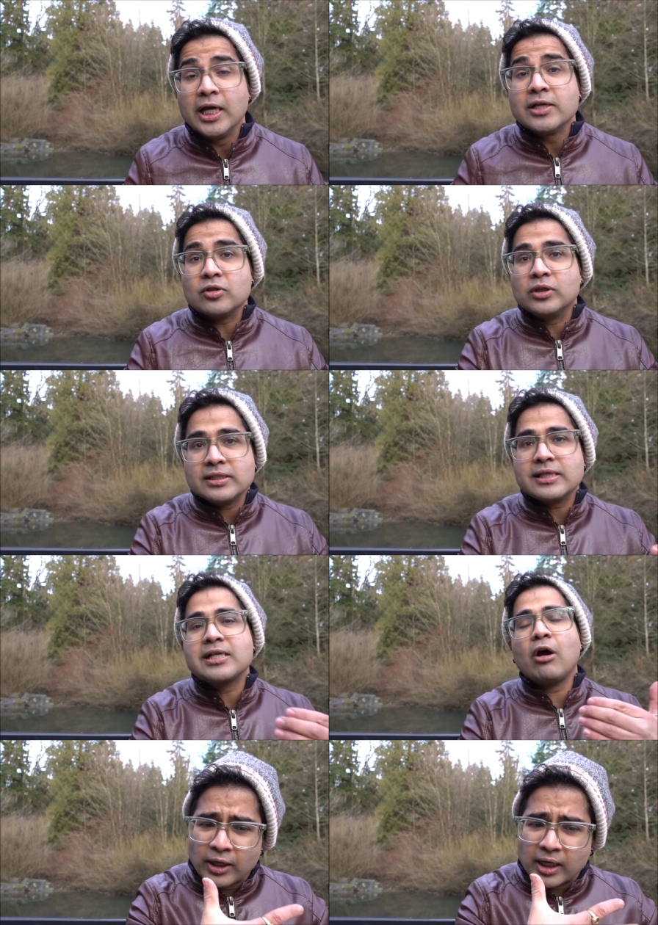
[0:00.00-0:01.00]
So this is
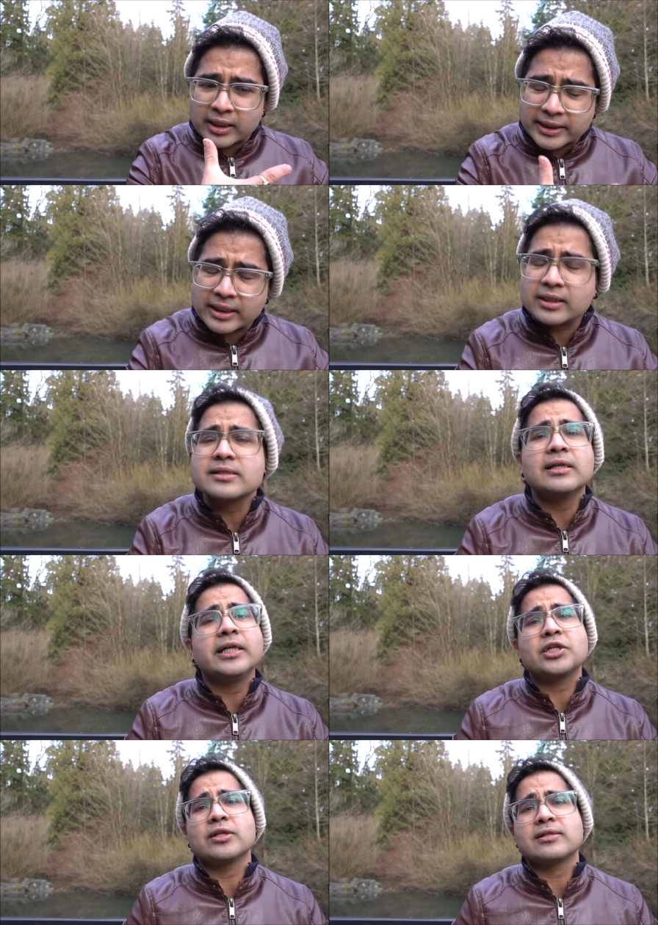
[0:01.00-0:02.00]
how a career
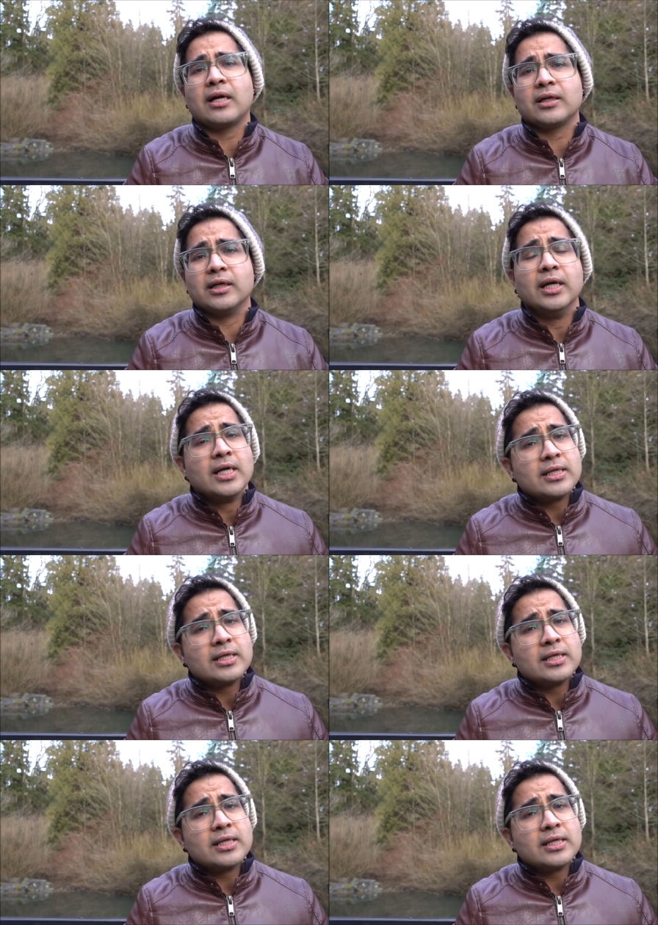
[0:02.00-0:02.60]
consultations are done.